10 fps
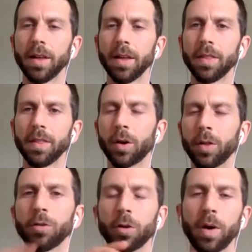
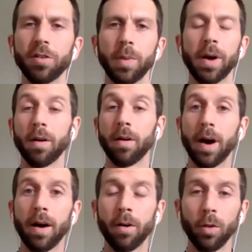There was a question about
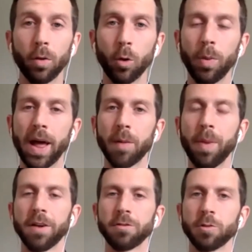our local Black
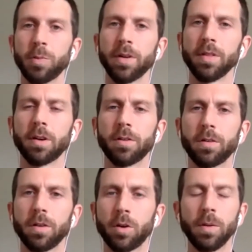pastors part of the
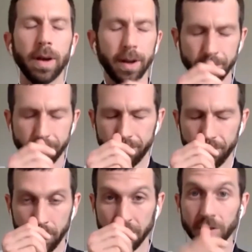
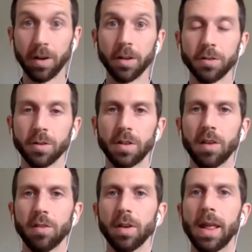ministerial
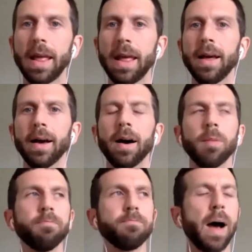association.
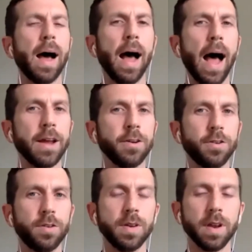I
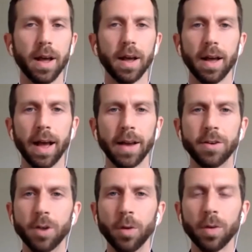
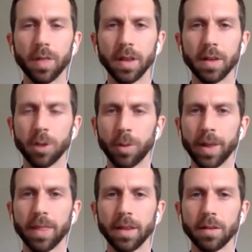don't think so, but I
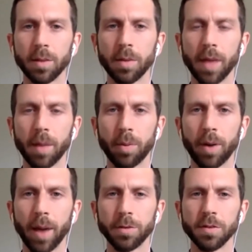think some of that
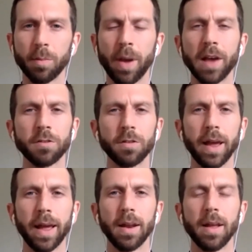perhaps is the pastor
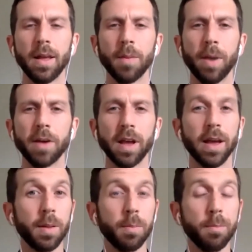at Mount
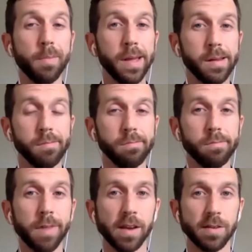Zion in
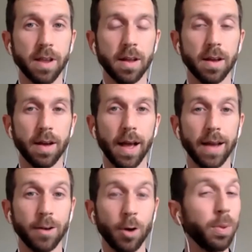Texana. I
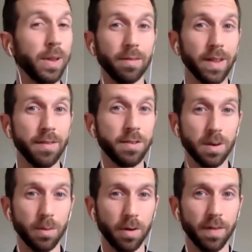don't believe lives
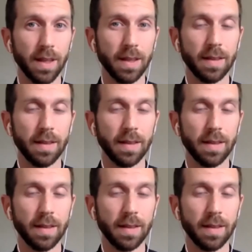in Murphy.